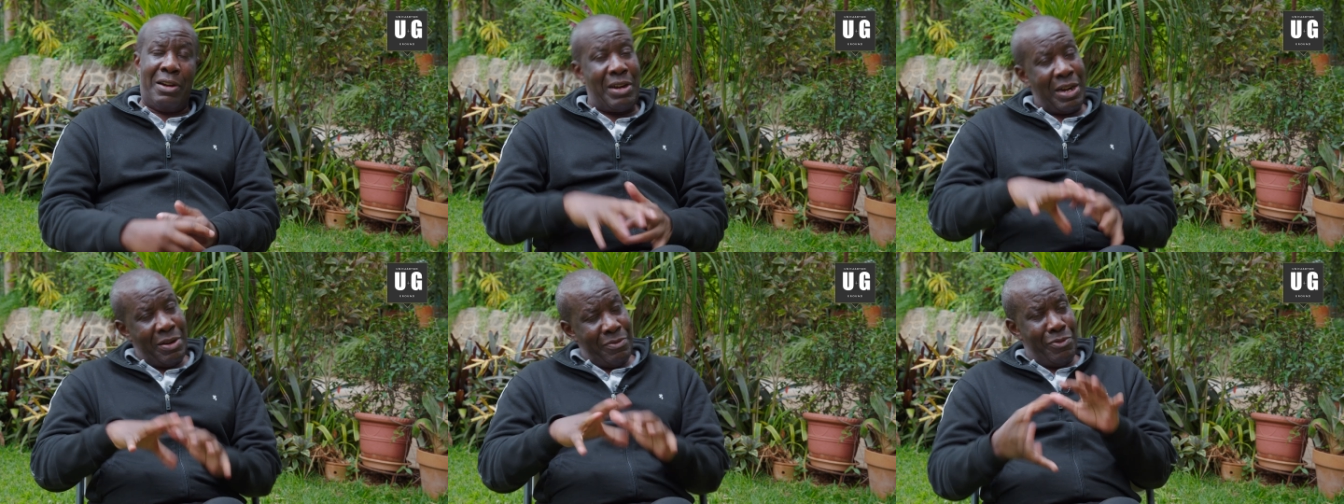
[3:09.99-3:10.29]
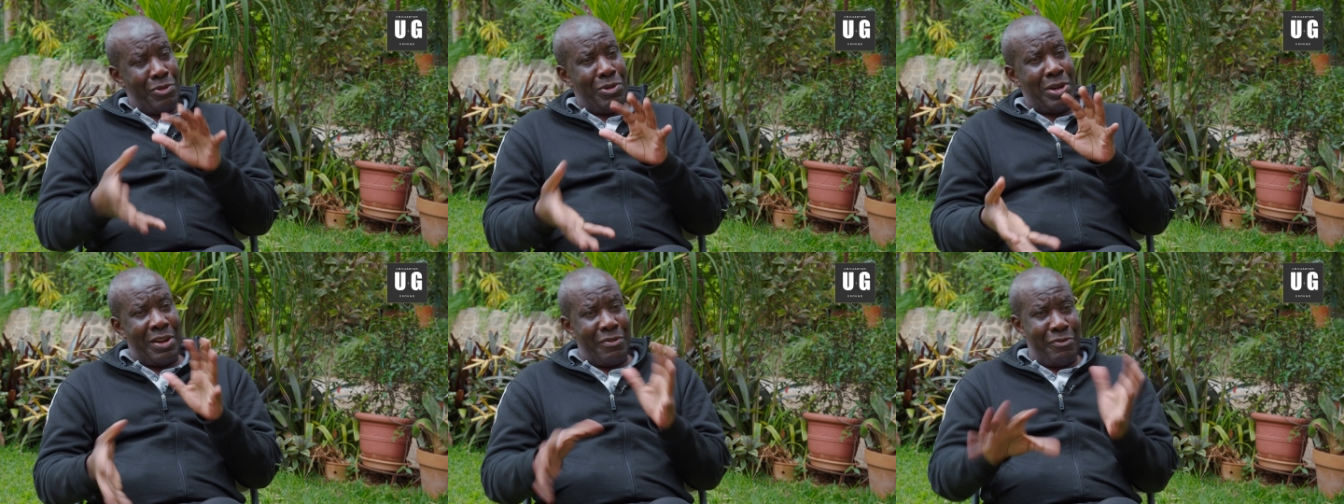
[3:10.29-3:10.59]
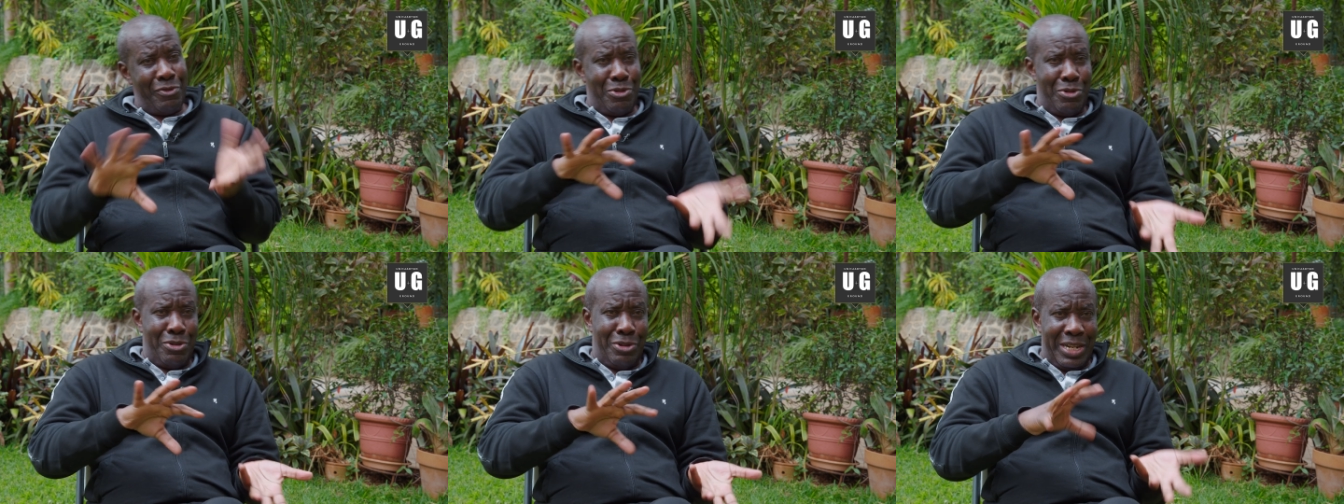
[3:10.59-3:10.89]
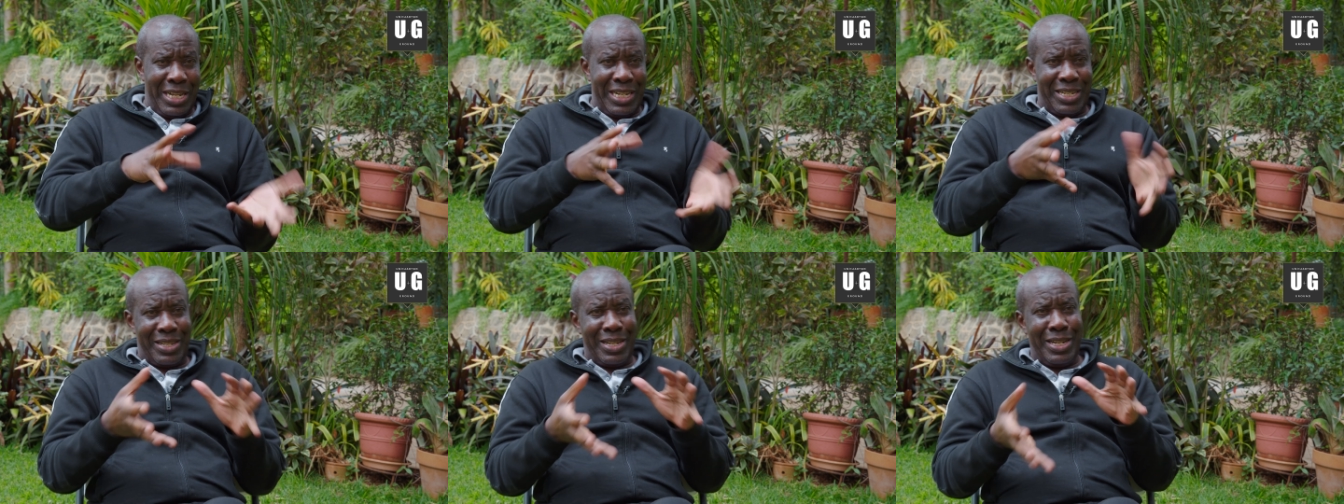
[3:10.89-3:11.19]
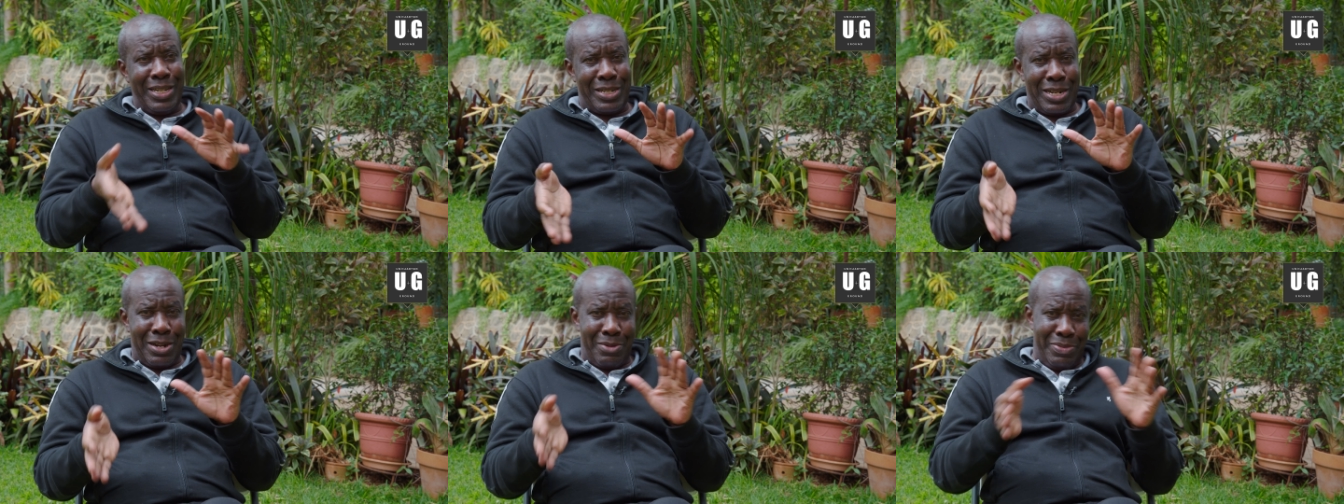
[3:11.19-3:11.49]
I've known these
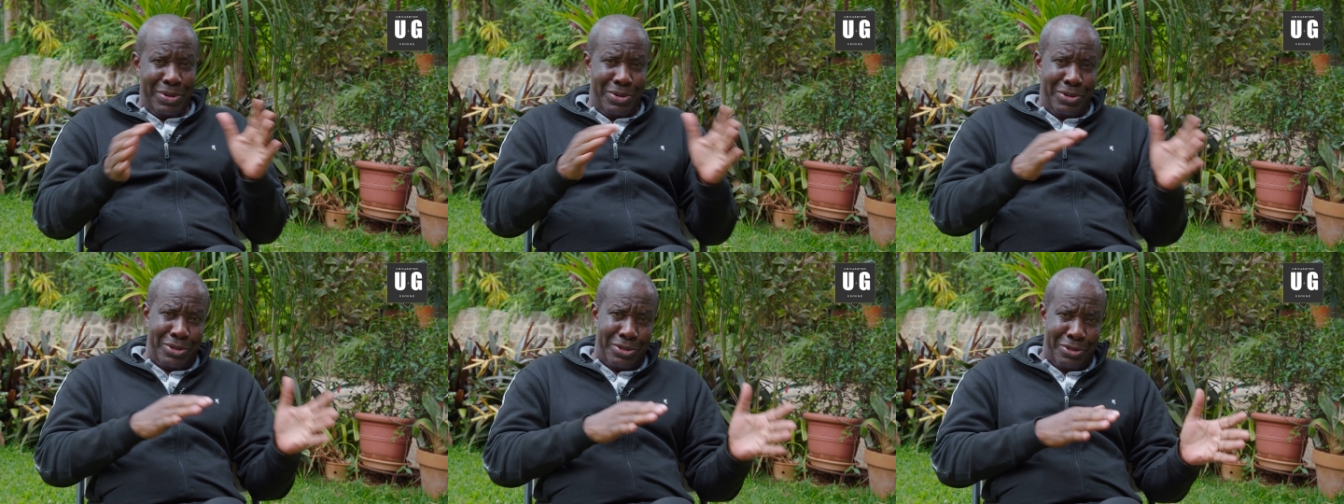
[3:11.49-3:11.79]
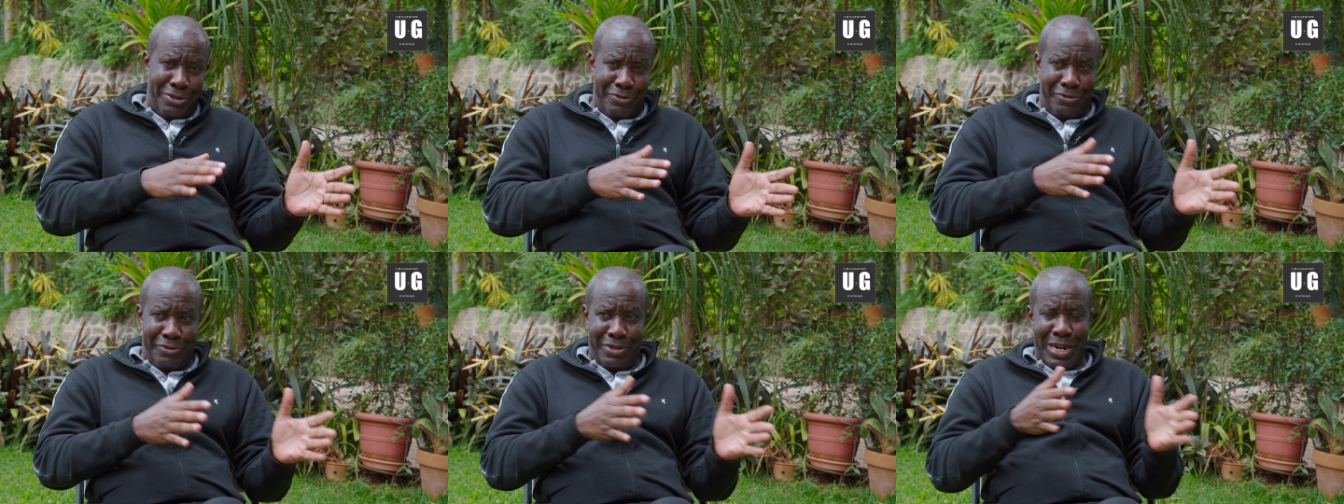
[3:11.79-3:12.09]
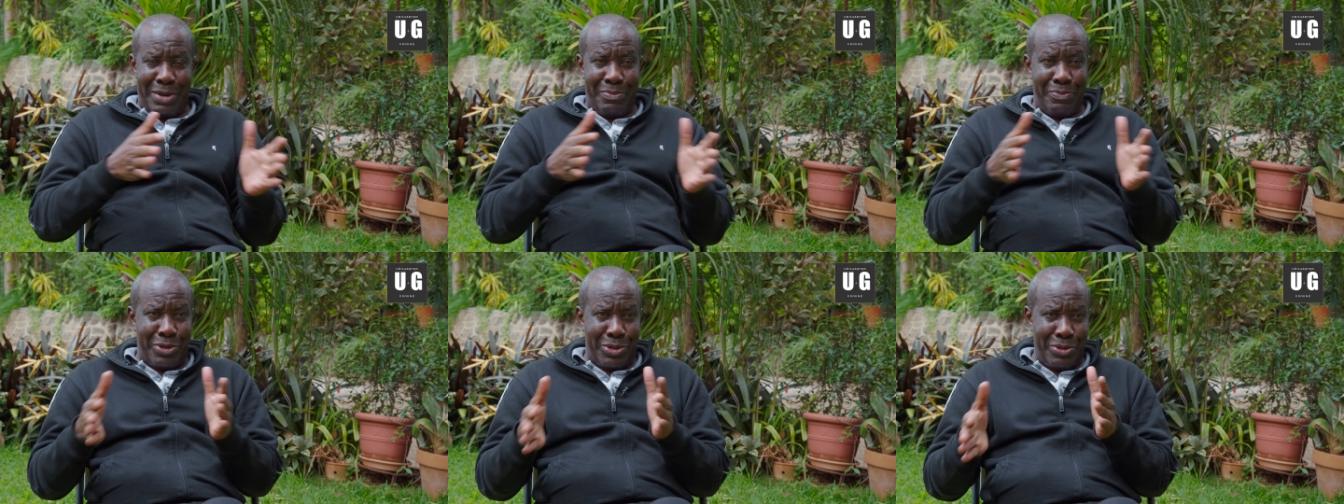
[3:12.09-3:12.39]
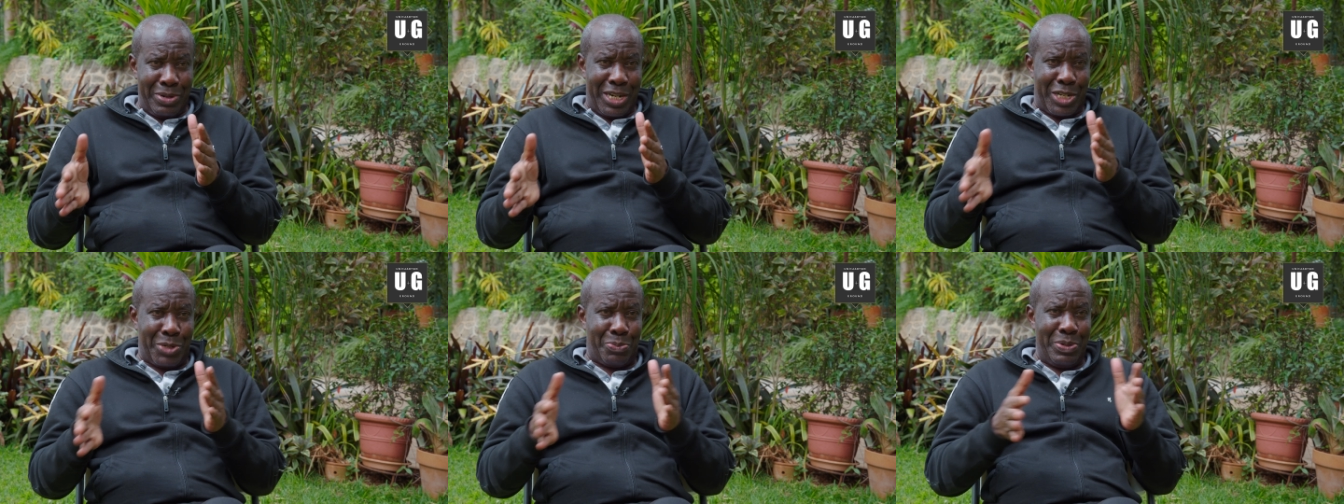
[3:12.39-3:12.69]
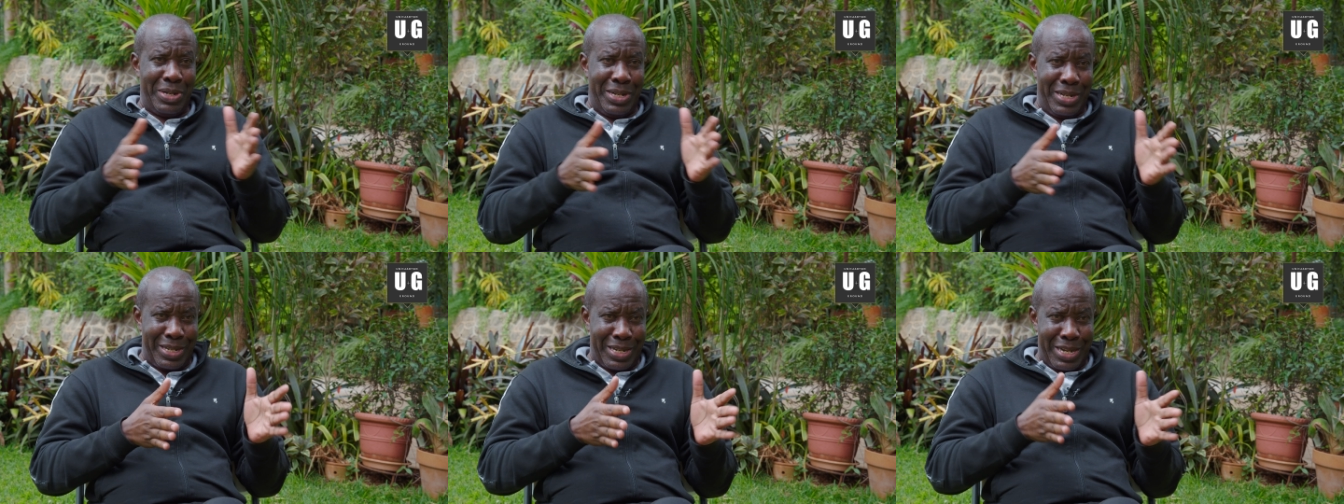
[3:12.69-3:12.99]
things now because I'm so
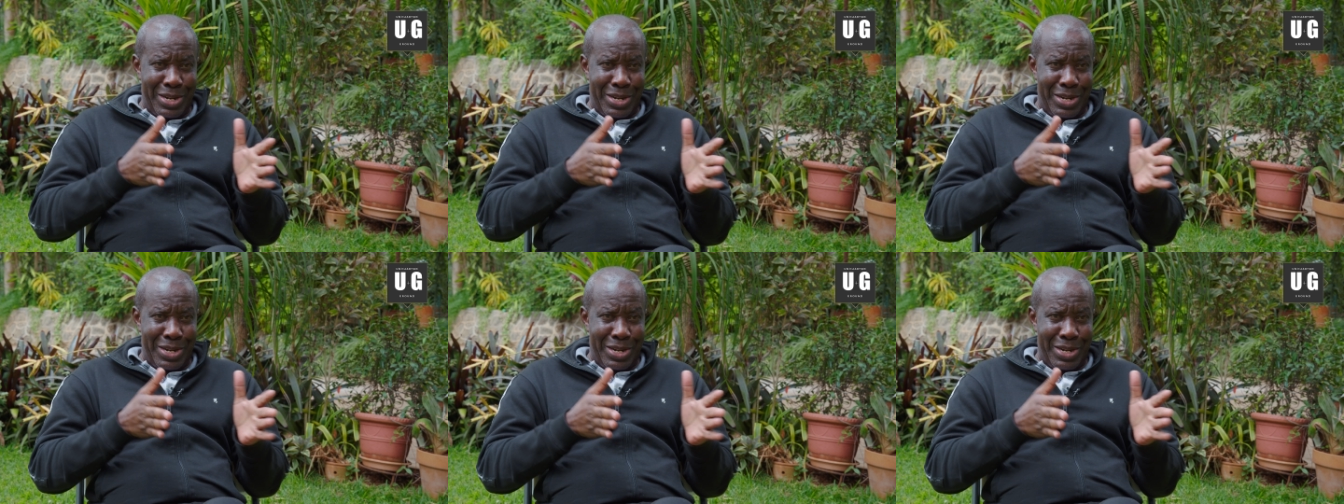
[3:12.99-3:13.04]
experienced.